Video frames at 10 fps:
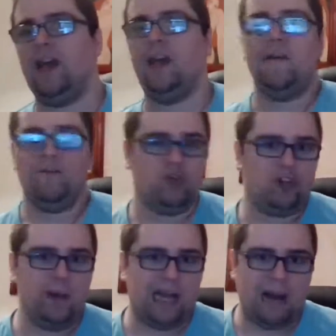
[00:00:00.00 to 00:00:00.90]
way, you
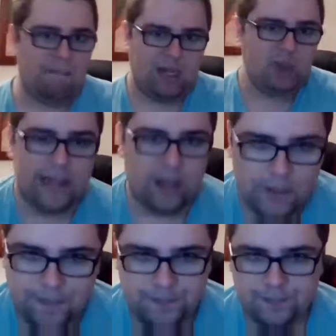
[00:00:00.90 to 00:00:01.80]
should become much
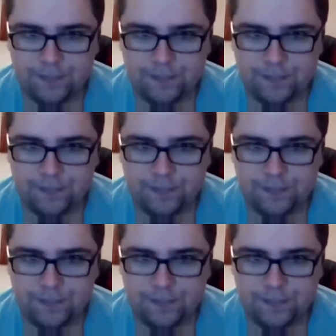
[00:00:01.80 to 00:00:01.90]
better.